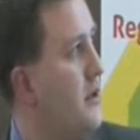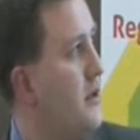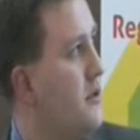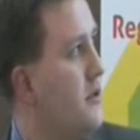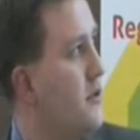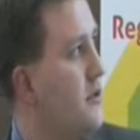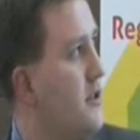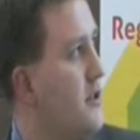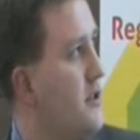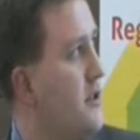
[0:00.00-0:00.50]

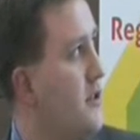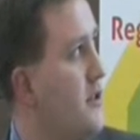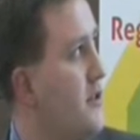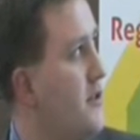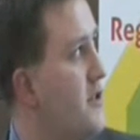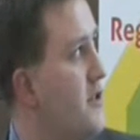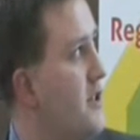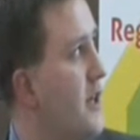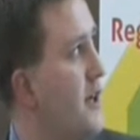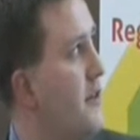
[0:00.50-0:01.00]
So this
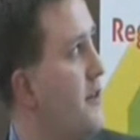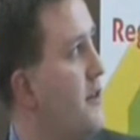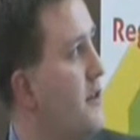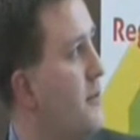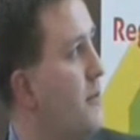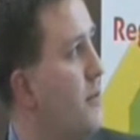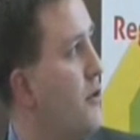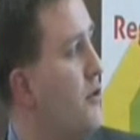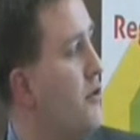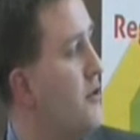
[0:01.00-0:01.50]
sort of standard
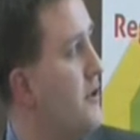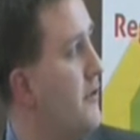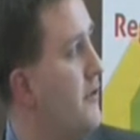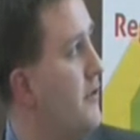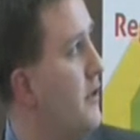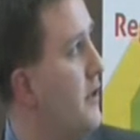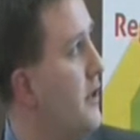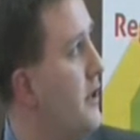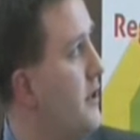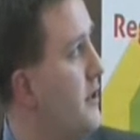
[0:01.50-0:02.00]
approach, if
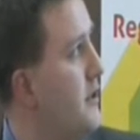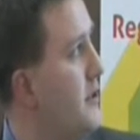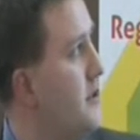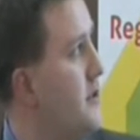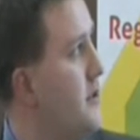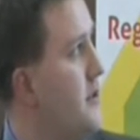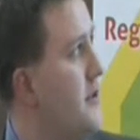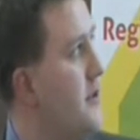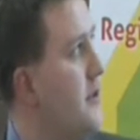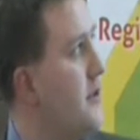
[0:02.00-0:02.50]
you like,
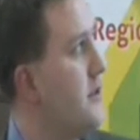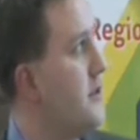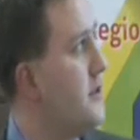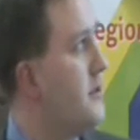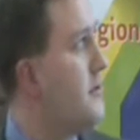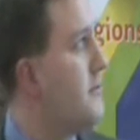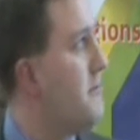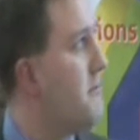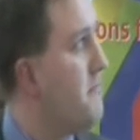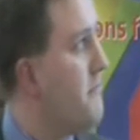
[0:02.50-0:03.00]
is
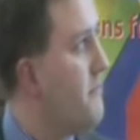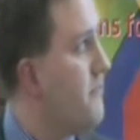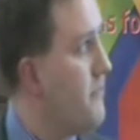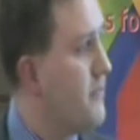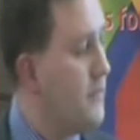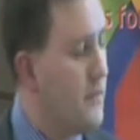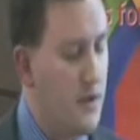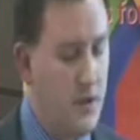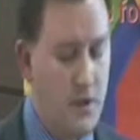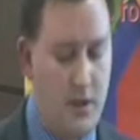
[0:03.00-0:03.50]
there's
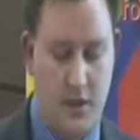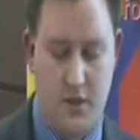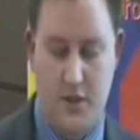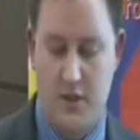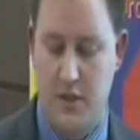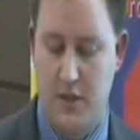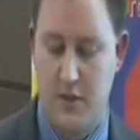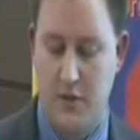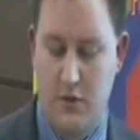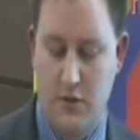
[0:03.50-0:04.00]

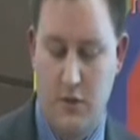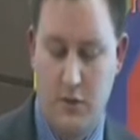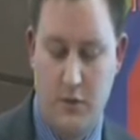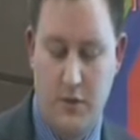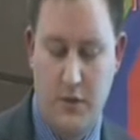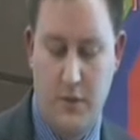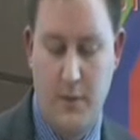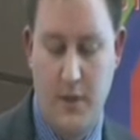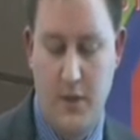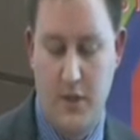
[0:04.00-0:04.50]
86-year-old
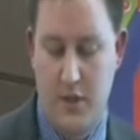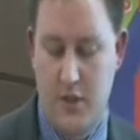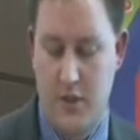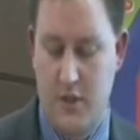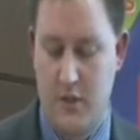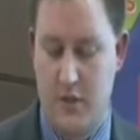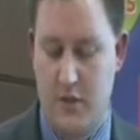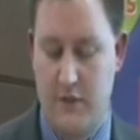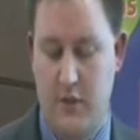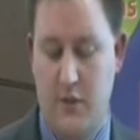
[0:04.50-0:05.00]
with
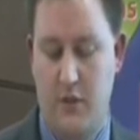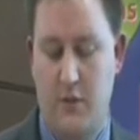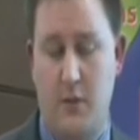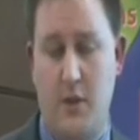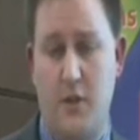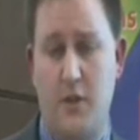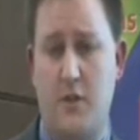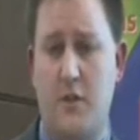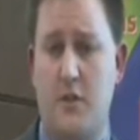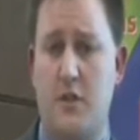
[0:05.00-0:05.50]
dementia, severe
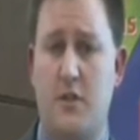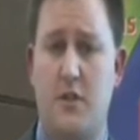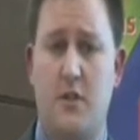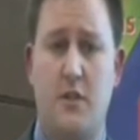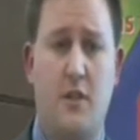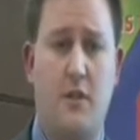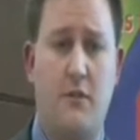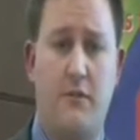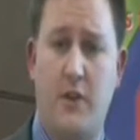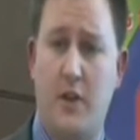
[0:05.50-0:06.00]
dementia.
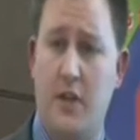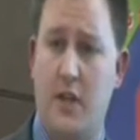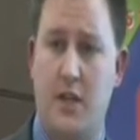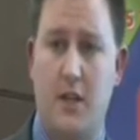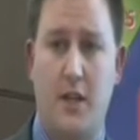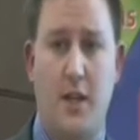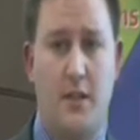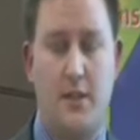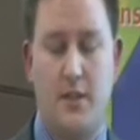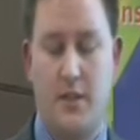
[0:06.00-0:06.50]
She's had very
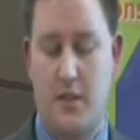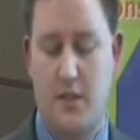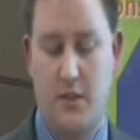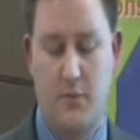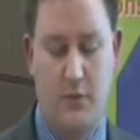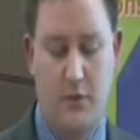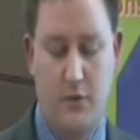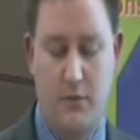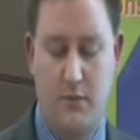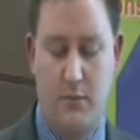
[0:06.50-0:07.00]
classic
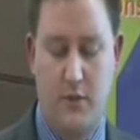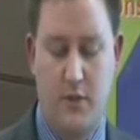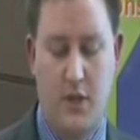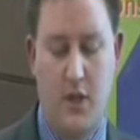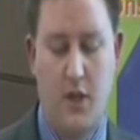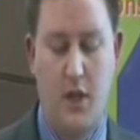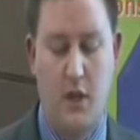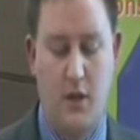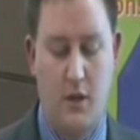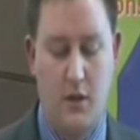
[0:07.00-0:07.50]
symptoms
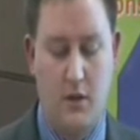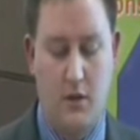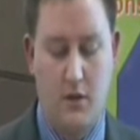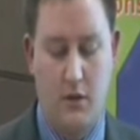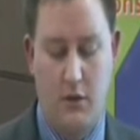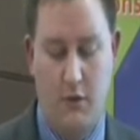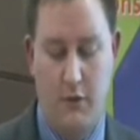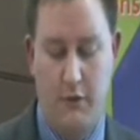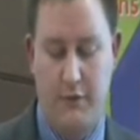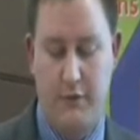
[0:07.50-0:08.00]

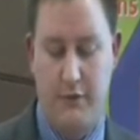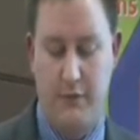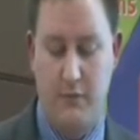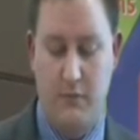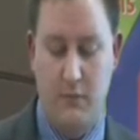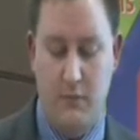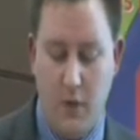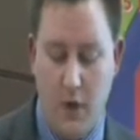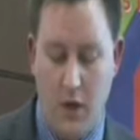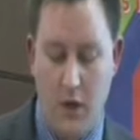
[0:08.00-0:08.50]
of
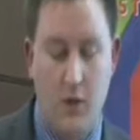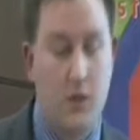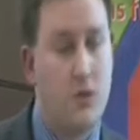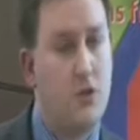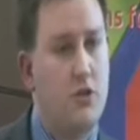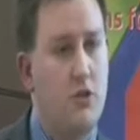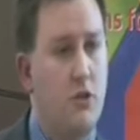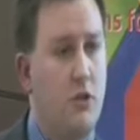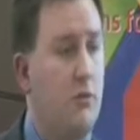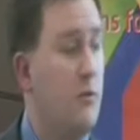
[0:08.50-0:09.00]

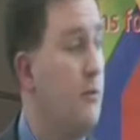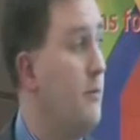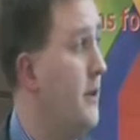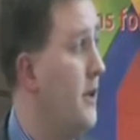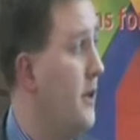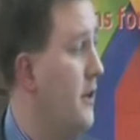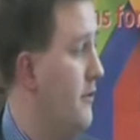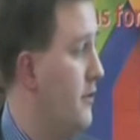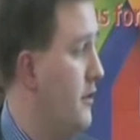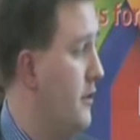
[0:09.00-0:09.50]
uncontrollable
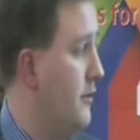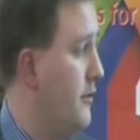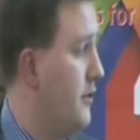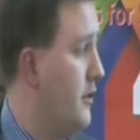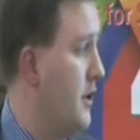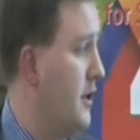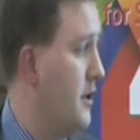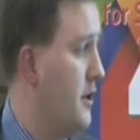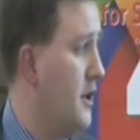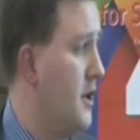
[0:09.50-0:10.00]
behavior, if you
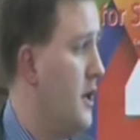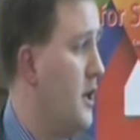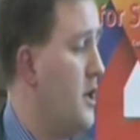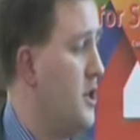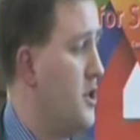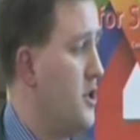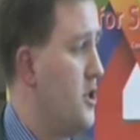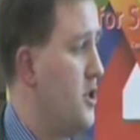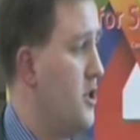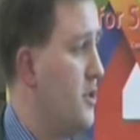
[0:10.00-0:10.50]
like.
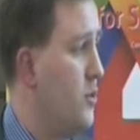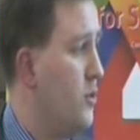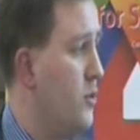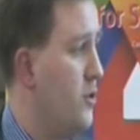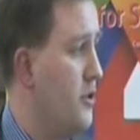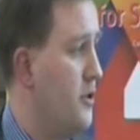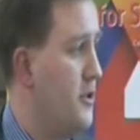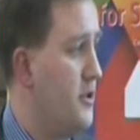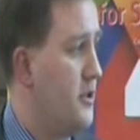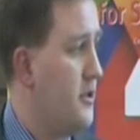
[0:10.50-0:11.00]
She
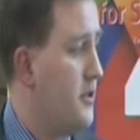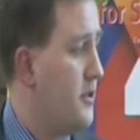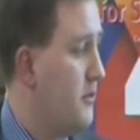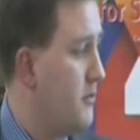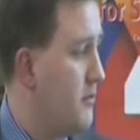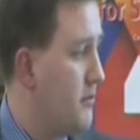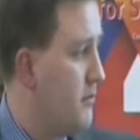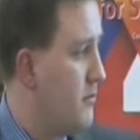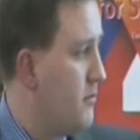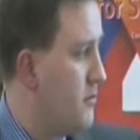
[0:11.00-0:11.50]
would
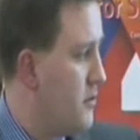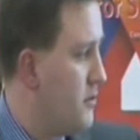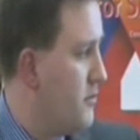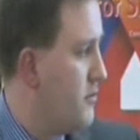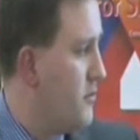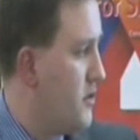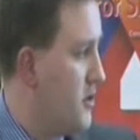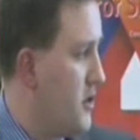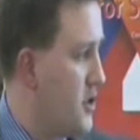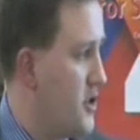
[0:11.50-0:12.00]

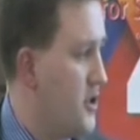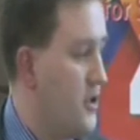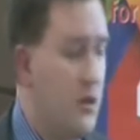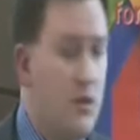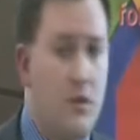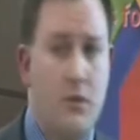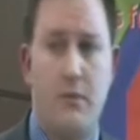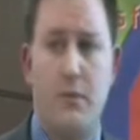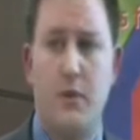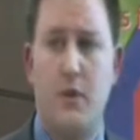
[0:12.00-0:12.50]

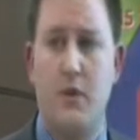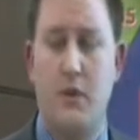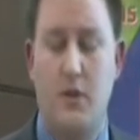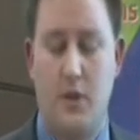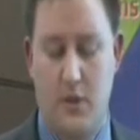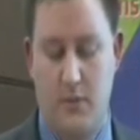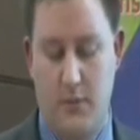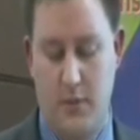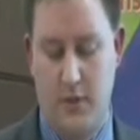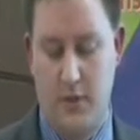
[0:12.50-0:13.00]
traditionally have been
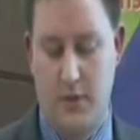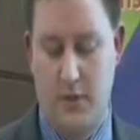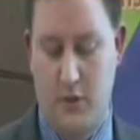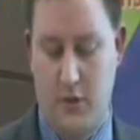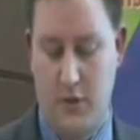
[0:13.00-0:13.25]
admitted to